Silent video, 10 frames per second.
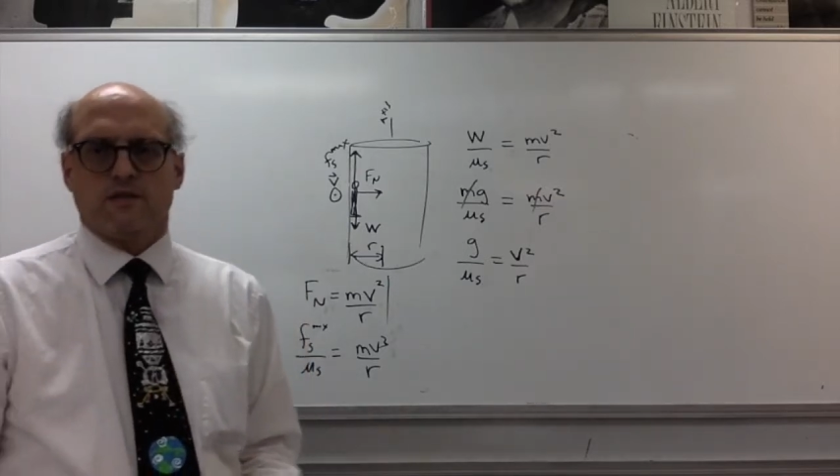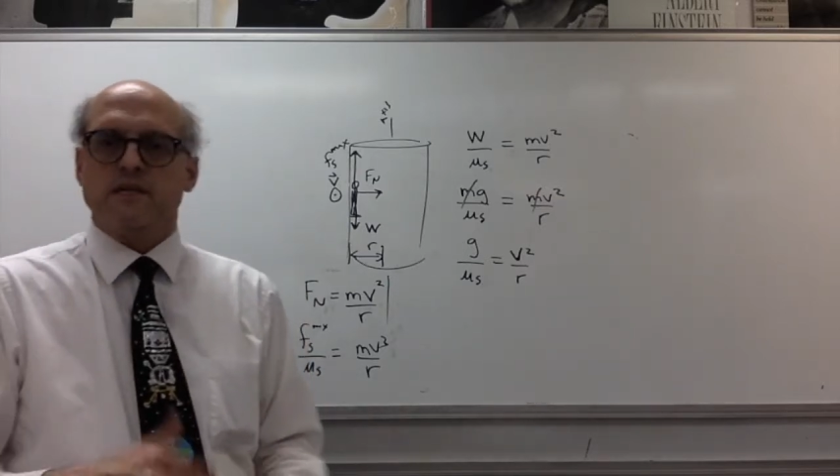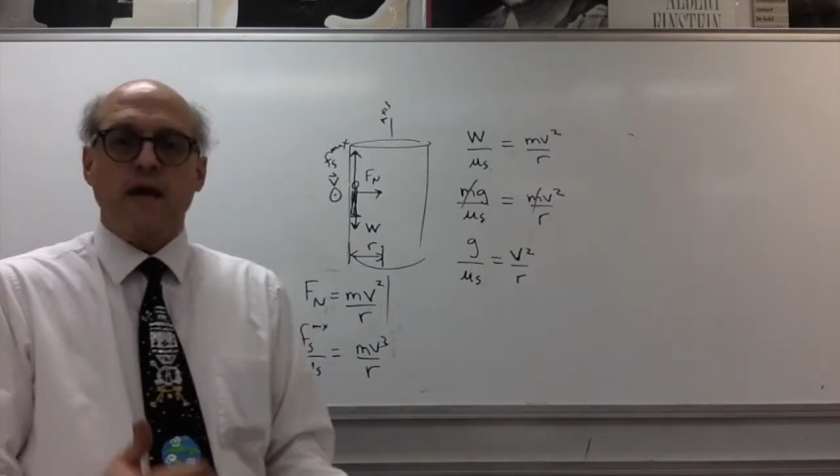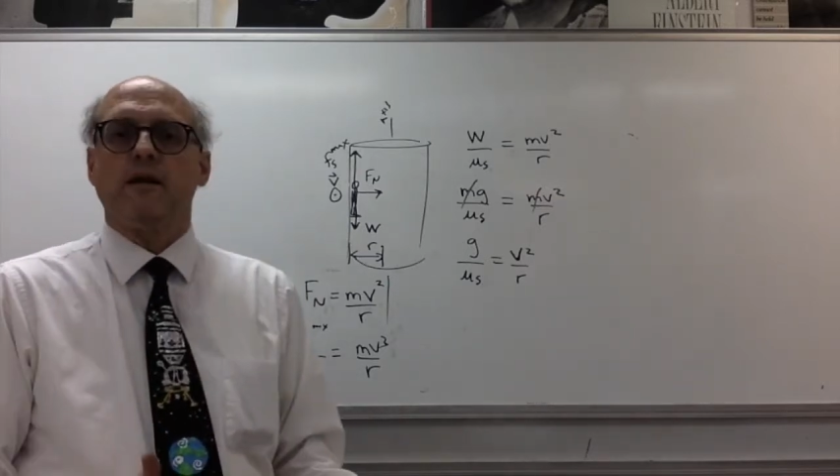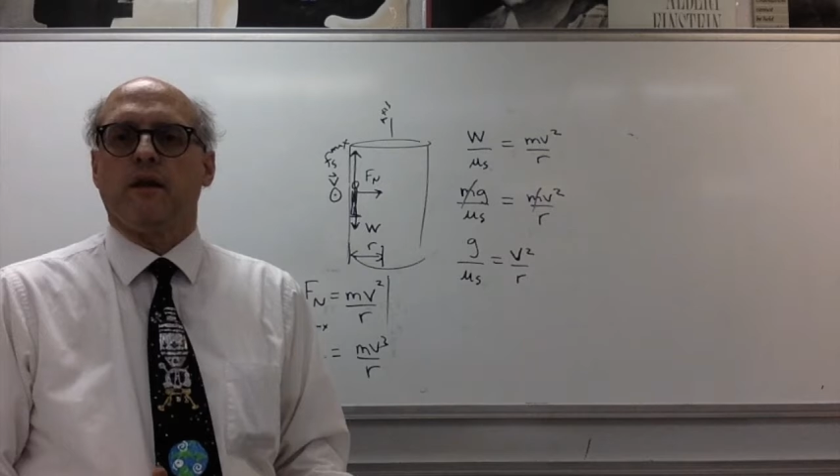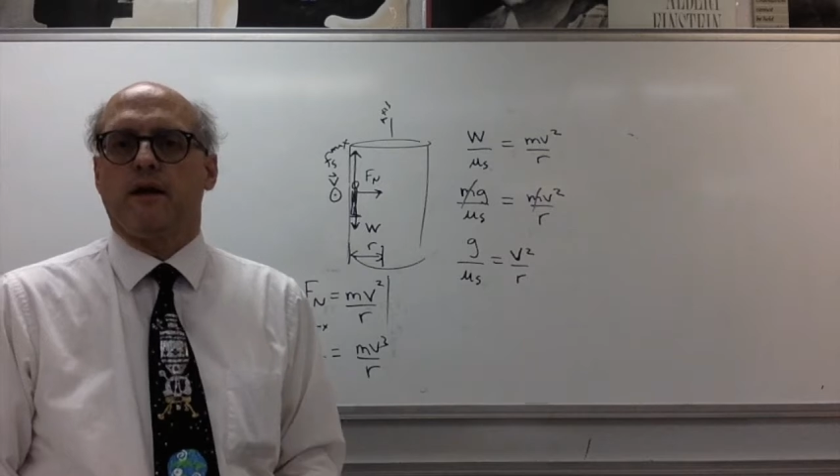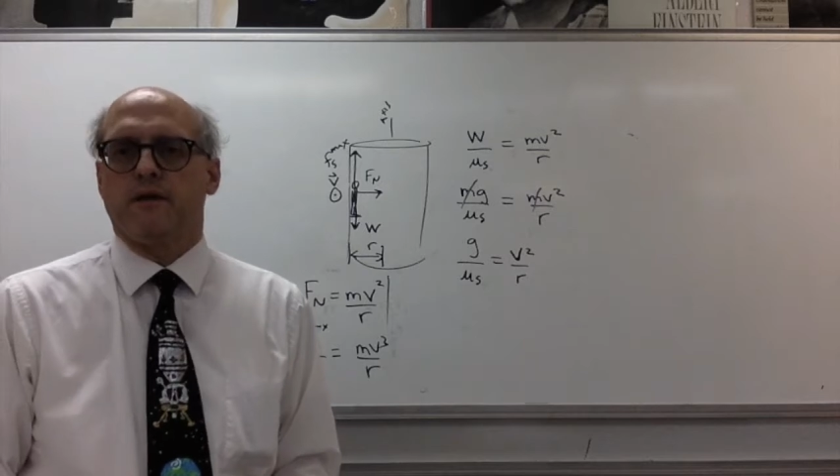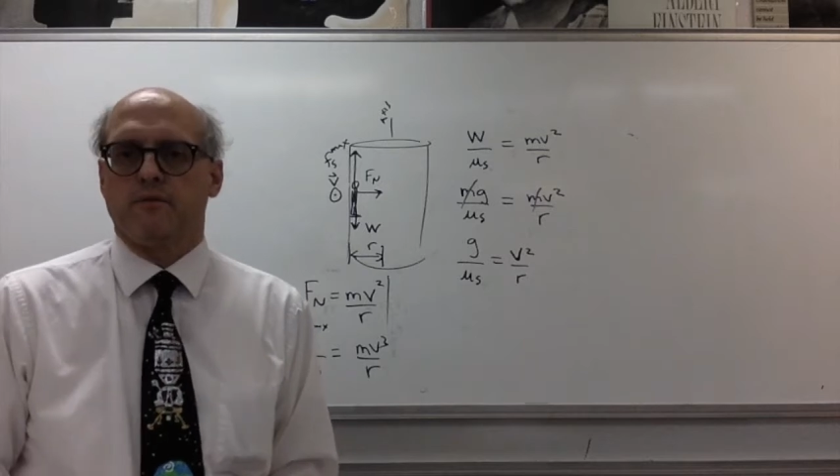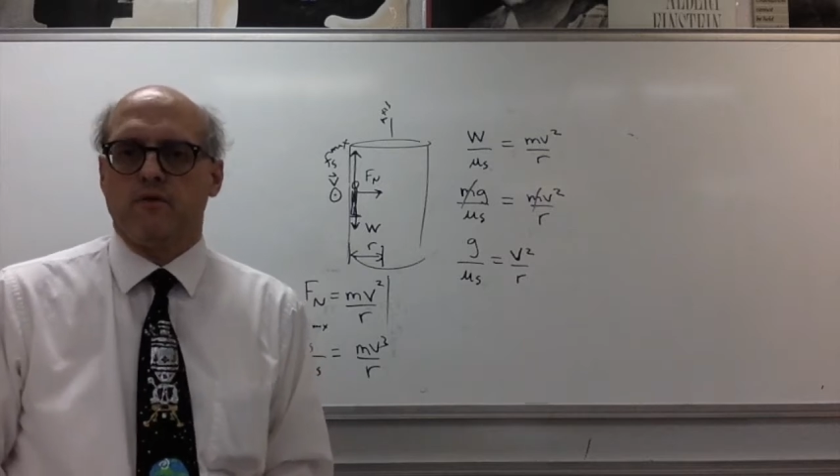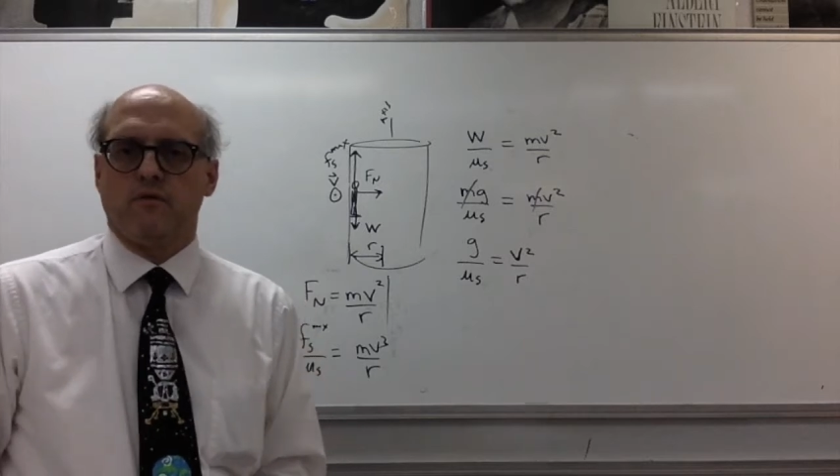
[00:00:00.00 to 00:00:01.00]

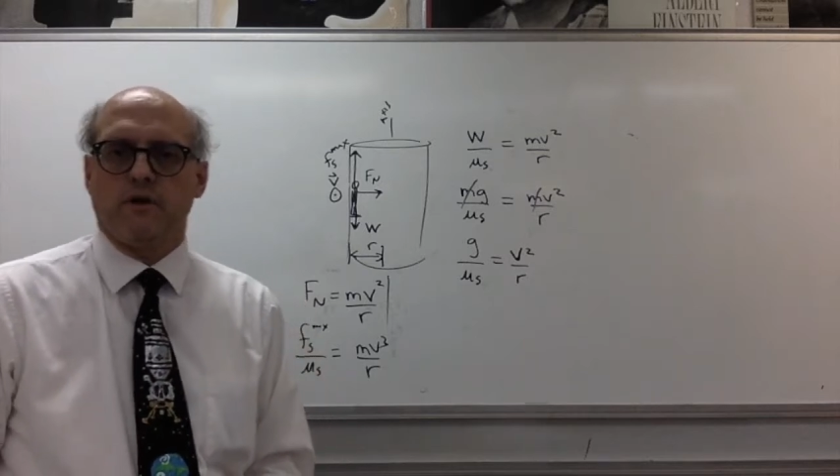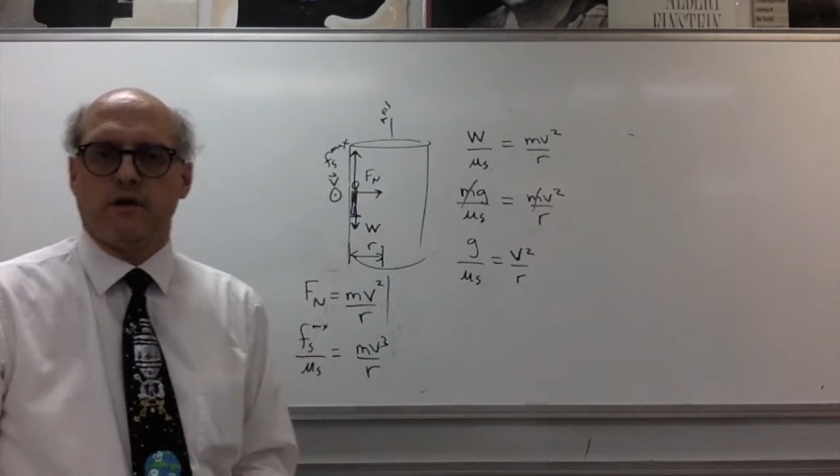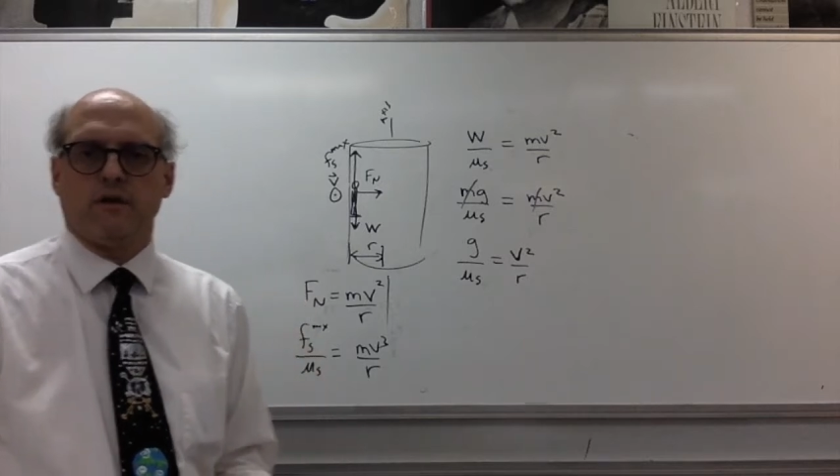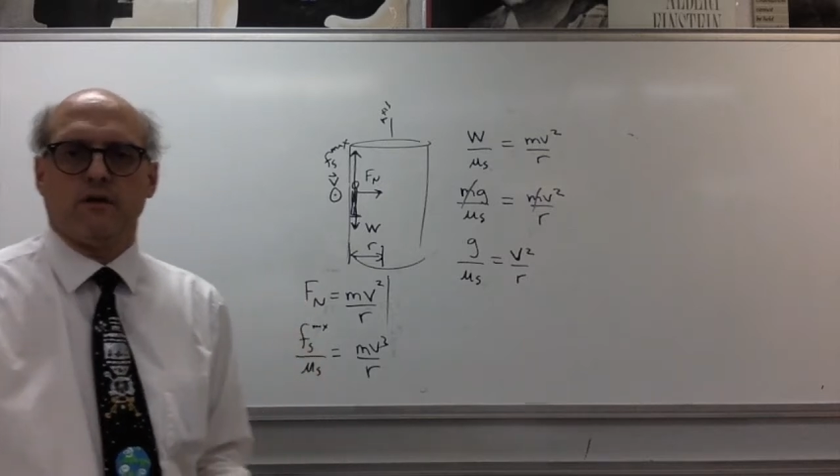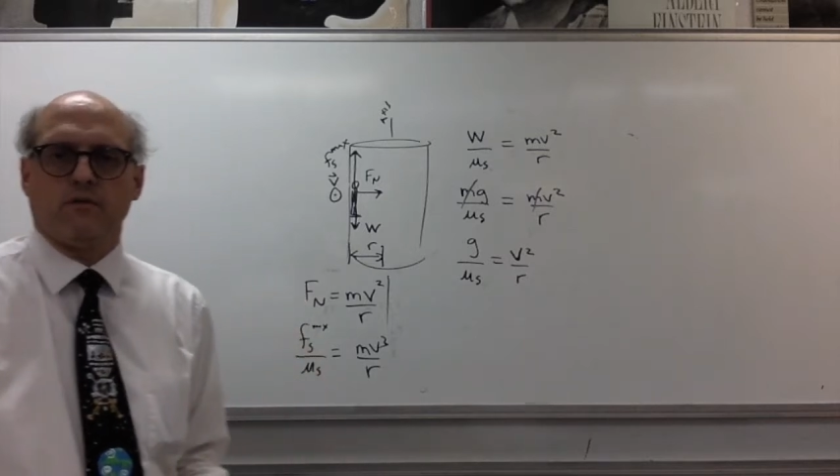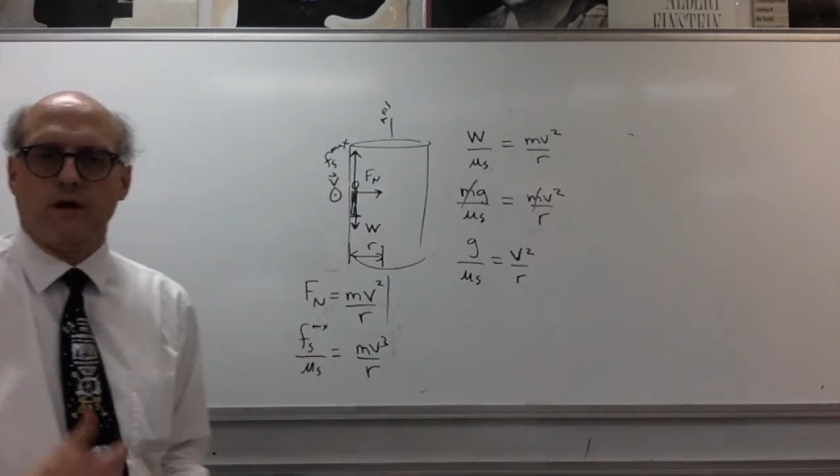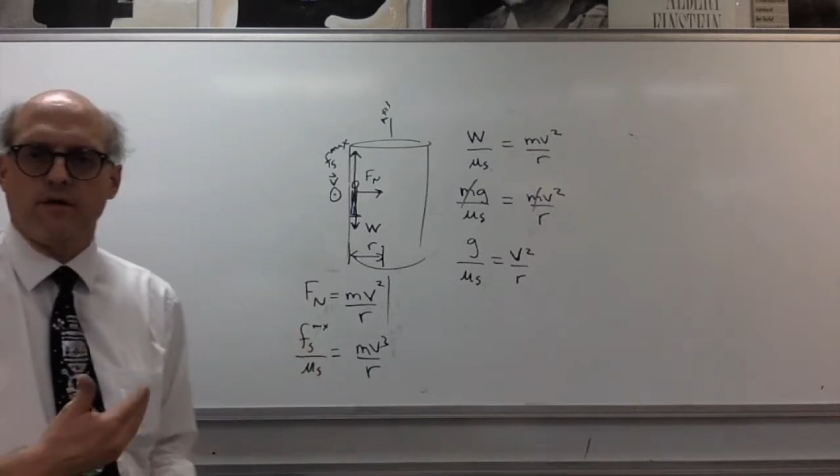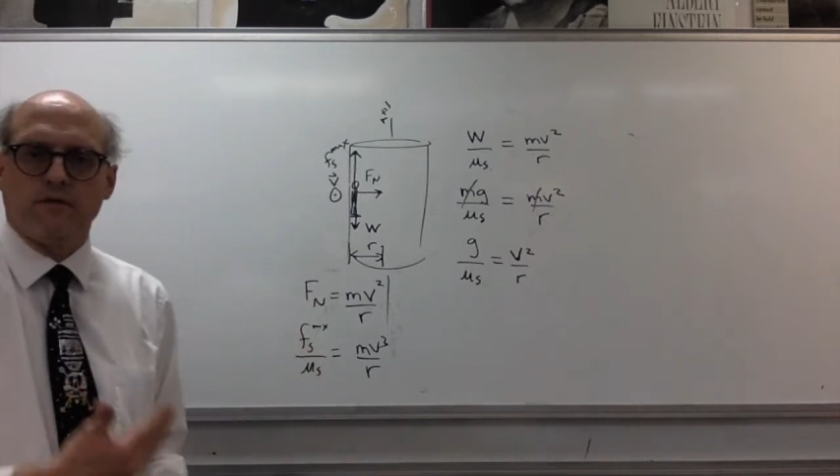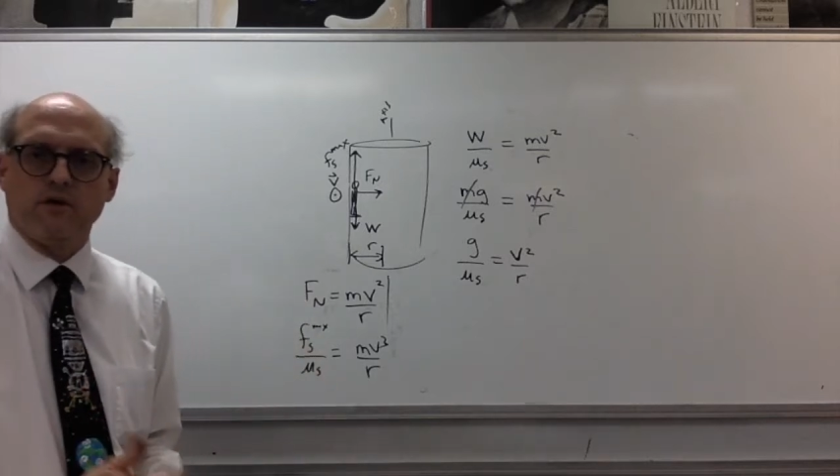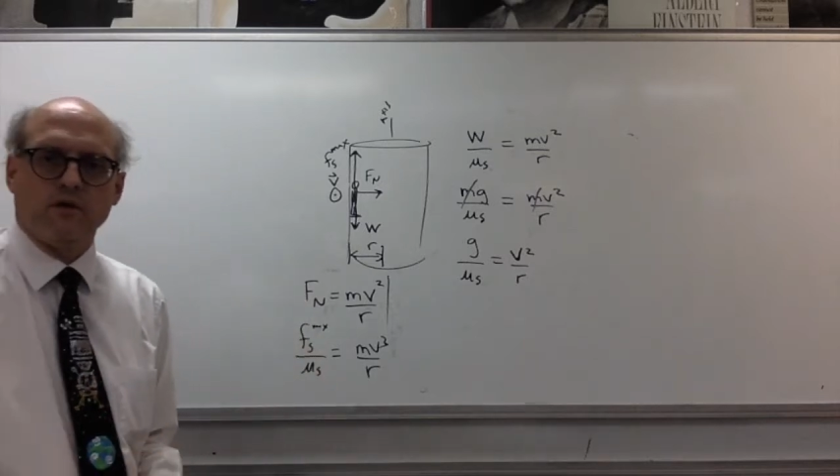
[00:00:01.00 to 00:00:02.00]
satellite going around the